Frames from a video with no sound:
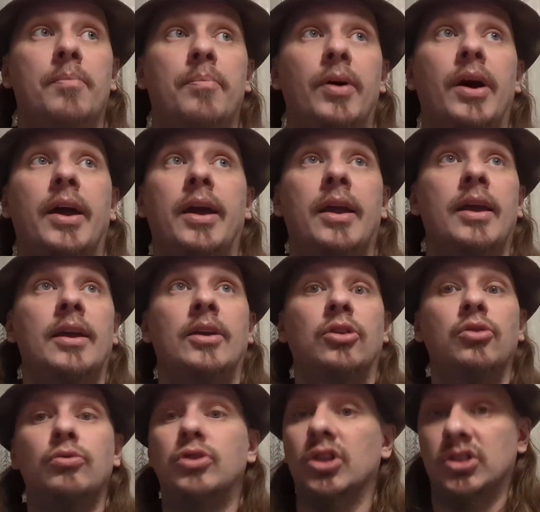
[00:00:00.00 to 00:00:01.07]
but
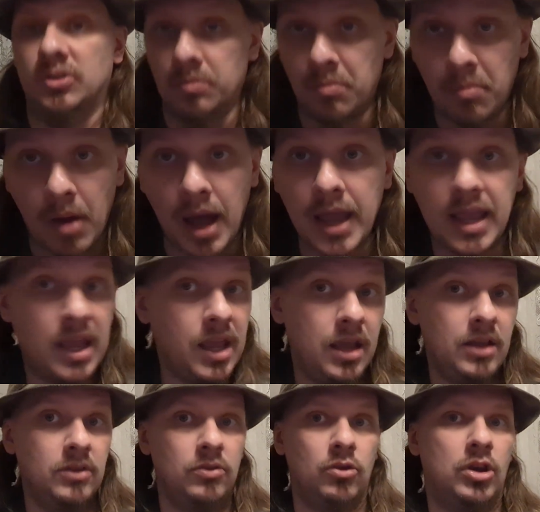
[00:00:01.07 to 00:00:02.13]
you just
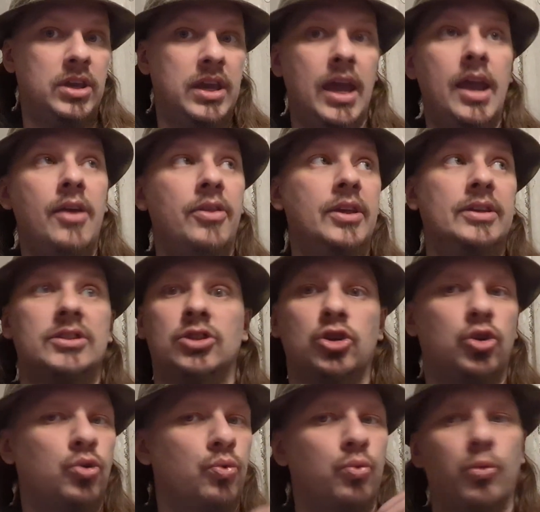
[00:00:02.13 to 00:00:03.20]
might get this
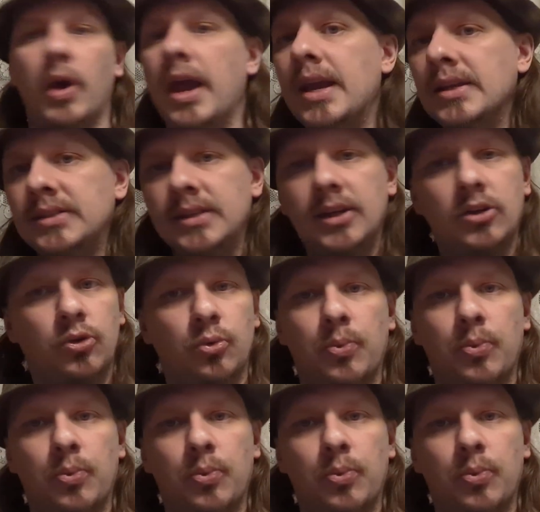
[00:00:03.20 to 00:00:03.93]
crazy